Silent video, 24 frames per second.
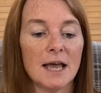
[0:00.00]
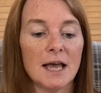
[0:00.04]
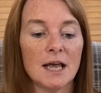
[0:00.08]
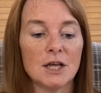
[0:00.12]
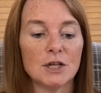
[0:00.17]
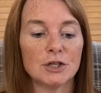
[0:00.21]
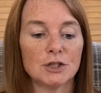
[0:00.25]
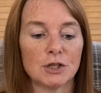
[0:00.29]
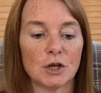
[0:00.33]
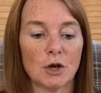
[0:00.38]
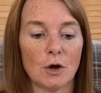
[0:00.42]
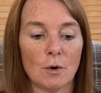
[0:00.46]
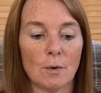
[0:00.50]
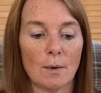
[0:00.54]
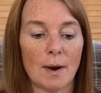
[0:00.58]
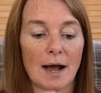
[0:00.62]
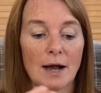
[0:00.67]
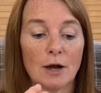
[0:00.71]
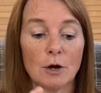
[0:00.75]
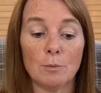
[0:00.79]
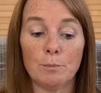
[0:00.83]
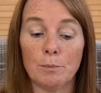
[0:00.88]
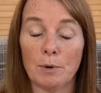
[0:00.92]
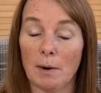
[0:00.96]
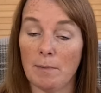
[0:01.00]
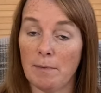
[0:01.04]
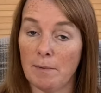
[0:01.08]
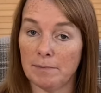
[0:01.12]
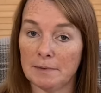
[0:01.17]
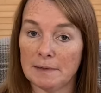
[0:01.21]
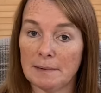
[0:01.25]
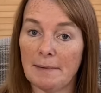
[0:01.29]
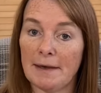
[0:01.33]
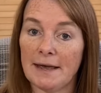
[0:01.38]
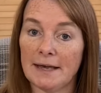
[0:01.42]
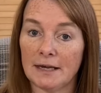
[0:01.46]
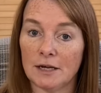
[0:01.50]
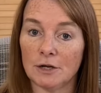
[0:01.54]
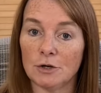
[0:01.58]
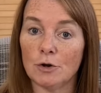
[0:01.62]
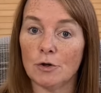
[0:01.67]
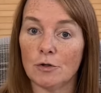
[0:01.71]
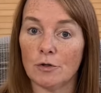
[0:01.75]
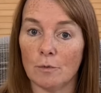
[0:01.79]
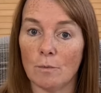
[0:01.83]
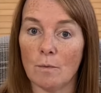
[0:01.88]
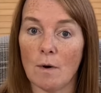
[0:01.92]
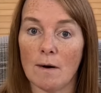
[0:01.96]
So I could probably make
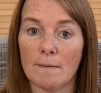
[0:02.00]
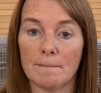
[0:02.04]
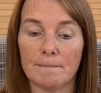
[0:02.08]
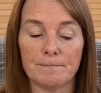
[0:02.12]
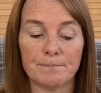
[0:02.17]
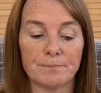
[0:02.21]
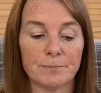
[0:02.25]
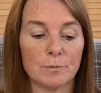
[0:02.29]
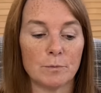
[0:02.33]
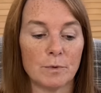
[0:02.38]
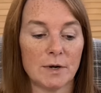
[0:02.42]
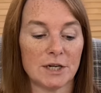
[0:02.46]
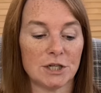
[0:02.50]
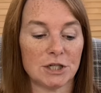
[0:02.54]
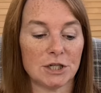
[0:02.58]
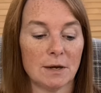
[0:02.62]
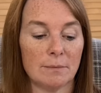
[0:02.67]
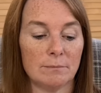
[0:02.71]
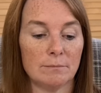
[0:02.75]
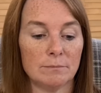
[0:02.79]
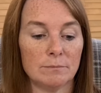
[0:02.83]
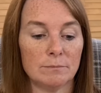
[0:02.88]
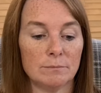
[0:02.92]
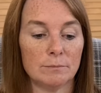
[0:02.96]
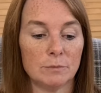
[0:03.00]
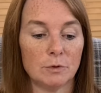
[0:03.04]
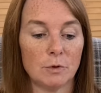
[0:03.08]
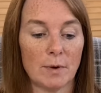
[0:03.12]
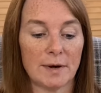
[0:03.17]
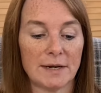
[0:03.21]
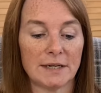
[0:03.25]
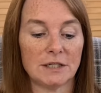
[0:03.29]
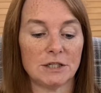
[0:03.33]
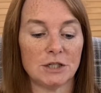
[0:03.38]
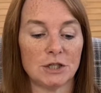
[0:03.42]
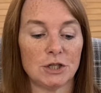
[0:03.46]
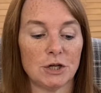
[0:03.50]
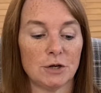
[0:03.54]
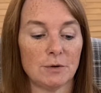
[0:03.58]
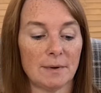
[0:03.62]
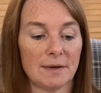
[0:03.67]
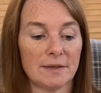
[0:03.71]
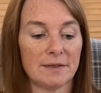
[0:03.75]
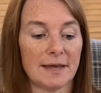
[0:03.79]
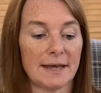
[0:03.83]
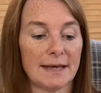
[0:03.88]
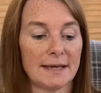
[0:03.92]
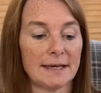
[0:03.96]
another one, which I'm going to do, I
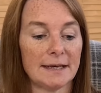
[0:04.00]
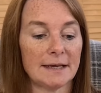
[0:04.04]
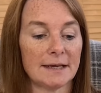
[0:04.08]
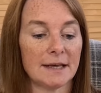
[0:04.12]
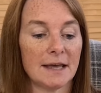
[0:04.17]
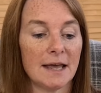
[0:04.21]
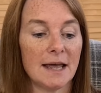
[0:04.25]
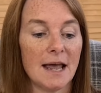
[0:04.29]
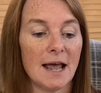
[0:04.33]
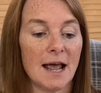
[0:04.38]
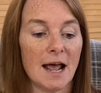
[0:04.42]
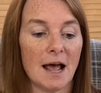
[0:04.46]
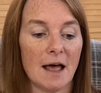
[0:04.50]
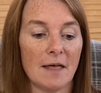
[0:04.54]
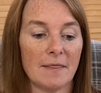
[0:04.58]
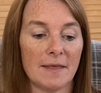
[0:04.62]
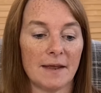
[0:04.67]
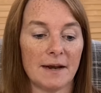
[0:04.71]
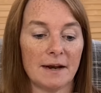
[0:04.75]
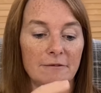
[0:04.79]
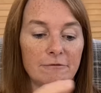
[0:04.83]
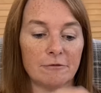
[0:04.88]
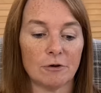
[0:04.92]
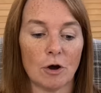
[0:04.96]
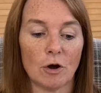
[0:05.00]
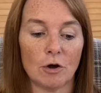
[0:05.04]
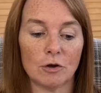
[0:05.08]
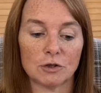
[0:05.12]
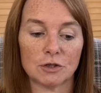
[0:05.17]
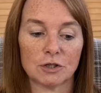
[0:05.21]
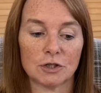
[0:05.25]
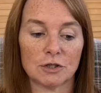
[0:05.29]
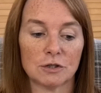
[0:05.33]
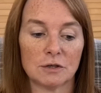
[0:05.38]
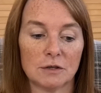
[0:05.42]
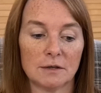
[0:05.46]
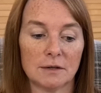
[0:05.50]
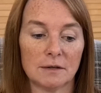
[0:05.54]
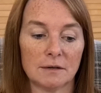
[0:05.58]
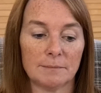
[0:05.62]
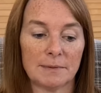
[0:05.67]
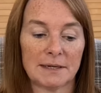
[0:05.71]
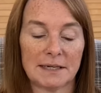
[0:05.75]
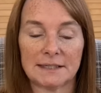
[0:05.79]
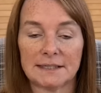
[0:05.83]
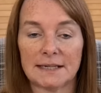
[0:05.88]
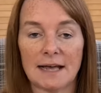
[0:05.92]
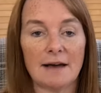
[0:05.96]
think. And then
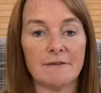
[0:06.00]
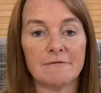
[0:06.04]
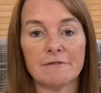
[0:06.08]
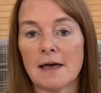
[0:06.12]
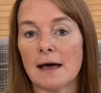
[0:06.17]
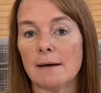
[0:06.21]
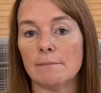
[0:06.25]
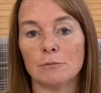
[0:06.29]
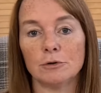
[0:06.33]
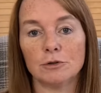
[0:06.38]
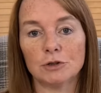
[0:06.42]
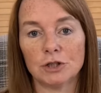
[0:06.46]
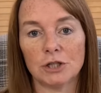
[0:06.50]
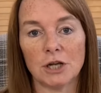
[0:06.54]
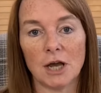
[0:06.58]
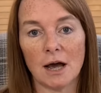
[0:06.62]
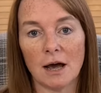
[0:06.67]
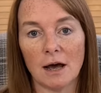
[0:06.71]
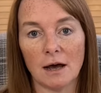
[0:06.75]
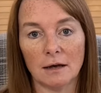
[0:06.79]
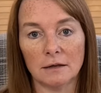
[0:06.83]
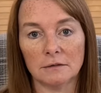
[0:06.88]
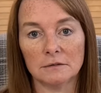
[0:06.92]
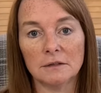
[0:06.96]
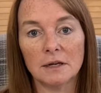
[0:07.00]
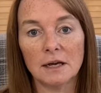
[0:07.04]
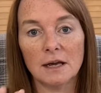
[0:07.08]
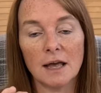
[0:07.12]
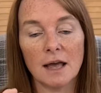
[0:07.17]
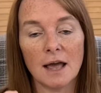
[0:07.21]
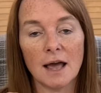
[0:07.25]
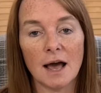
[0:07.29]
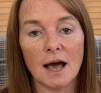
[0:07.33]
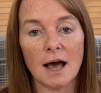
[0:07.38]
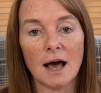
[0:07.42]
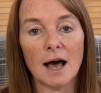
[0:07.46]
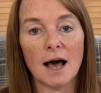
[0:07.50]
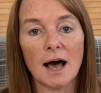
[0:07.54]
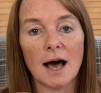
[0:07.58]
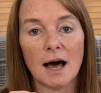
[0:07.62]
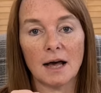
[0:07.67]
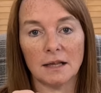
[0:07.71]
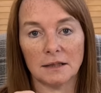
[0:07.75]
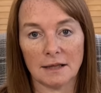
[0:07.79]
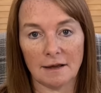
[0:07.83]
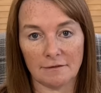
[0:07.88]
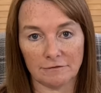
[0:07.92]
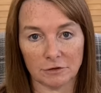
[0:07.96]
because I have that much yarn, I'll
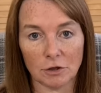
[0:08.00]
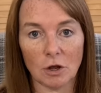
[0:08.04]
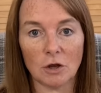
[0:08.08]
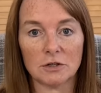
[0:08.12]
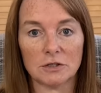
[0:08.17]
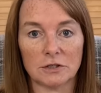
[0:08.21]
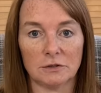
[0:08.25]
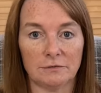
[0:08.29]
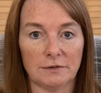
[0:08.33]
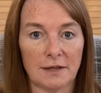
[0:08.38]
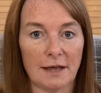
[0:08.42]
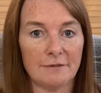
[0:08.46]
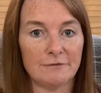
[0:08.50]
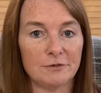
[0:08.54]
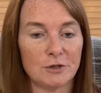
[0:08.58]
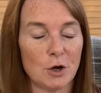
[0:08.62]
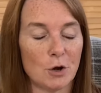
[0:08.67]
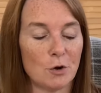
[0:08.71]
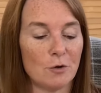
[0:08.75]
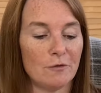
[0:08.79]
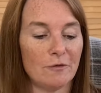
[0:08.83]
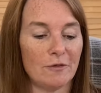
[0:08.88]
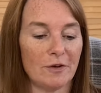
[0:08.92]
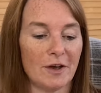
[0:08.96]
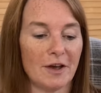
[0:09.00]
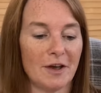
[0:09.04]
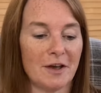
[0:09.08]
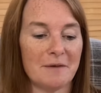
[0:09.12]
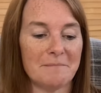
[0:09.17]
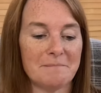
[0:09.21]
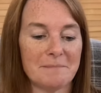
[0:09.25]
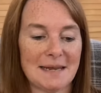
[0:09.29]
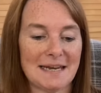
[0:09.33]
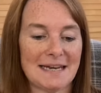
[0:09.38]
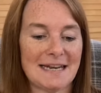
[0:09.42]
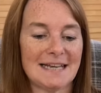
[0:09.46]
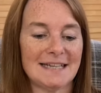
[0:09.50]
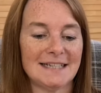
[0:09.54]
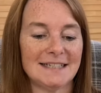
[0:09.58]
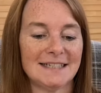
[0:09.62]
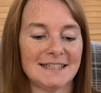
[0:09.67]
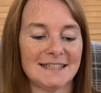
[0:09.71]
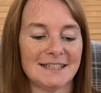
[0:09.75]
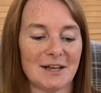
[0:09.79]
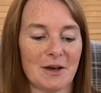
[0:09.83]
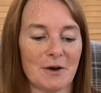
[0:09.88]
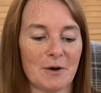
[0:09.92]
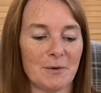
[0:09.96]
have lots of leftover minis.
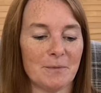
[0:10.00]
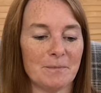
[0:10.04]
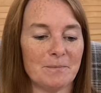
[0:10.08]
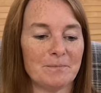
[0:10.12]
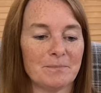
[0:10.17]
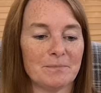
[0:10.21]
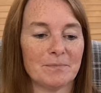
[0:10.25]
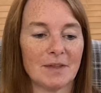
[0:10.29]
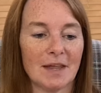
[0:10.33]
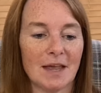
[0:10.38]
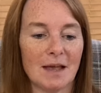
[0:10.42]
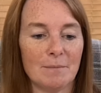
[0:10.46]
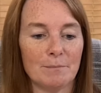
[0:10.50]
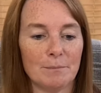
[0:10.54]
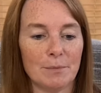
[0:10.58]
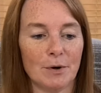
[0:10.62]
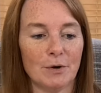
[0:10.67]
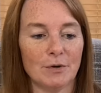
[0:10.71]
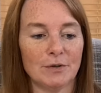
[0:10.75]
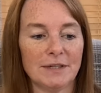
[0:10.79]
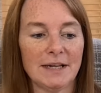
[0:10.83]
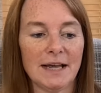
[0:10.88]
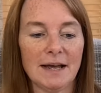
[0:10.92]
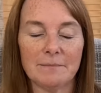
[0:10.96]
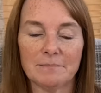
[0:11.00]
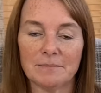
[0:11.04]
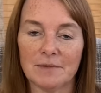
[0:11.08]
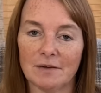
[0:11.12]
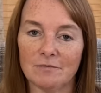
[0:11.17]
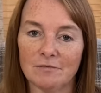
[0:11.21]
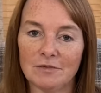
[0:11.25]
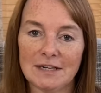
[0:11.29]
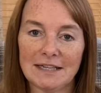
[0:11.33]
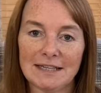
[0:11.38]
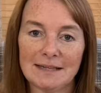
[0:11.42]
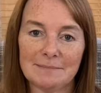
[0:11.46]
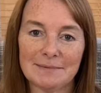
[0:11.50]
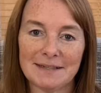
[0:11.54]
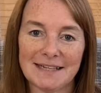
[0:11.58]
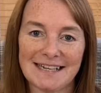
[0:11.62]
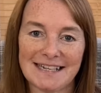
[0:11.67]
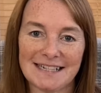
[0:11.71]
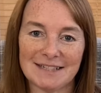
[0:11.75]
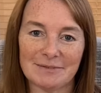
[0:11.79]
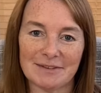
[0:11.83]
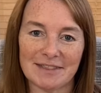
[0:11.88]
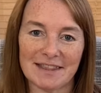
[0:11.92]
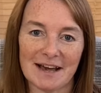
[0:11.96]
So, but yeah, I'm really
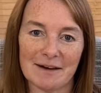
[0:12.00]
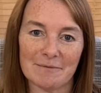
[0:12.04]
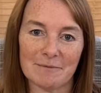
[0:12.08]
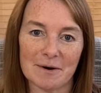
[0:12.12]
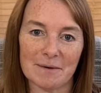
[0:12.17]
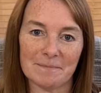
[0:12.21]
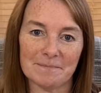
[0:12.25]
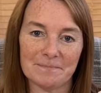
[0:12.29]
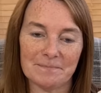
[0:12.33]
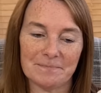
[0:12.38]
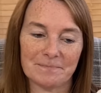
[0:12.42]
pleased with that one.